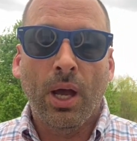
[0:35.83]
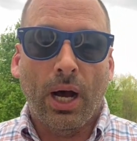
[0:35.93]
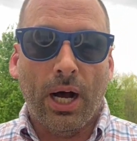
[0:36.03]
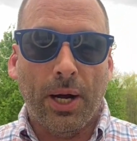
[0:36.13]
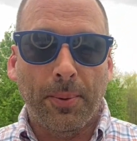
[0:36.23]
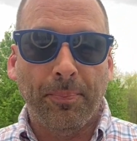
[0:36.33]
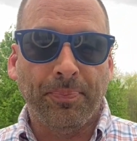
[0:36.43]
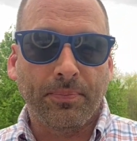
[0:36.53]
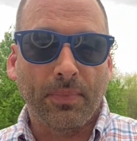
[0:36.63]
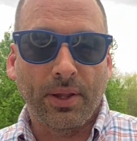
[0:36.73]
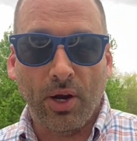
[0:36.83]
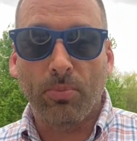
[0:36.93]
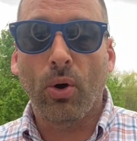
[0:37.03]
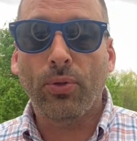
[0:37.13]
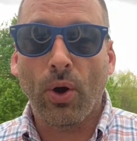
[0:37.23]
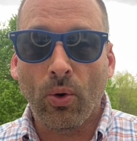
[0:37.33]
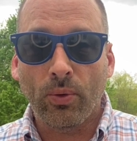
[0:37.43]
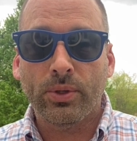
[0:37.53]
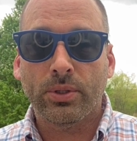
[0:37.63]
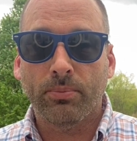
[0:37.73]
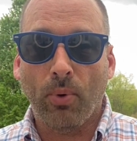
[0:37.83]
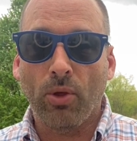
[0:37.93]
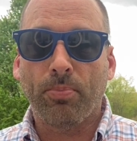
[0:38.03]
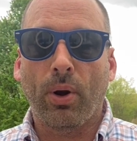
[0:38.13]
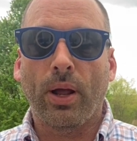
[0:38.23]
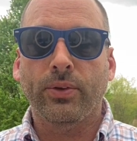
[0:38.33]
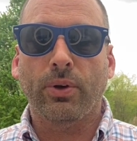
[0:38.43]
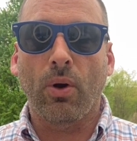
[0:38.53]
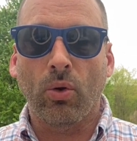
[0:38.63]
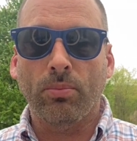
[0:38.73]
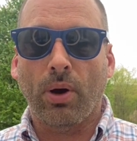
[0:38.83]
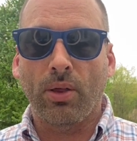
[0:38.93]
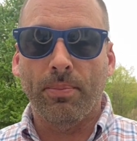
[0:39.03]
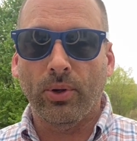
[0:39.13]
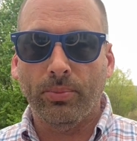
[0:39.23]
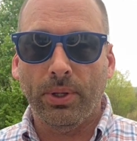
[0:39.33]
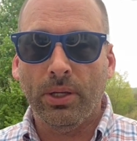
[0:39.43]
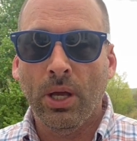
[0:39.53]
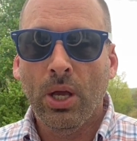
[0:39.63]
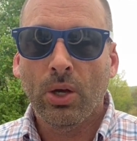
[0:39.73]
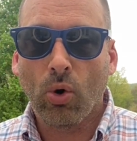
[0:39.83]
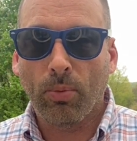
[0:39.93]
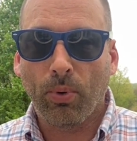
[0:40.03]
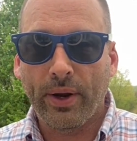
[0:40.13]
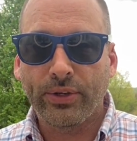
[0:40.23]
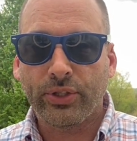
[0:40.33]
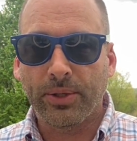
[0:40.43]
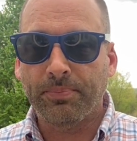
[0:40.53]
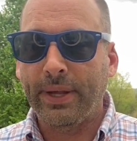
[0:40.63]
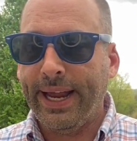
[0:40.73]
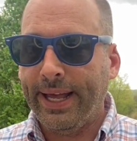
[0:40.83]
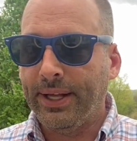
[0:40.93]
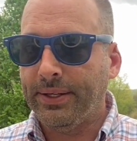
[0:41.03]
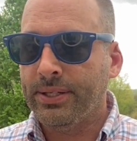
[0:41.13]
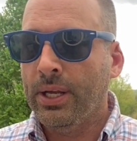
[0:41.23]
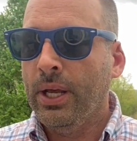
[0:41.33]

Um, they are both owned, both brands are owned by the Middleby Corporation. And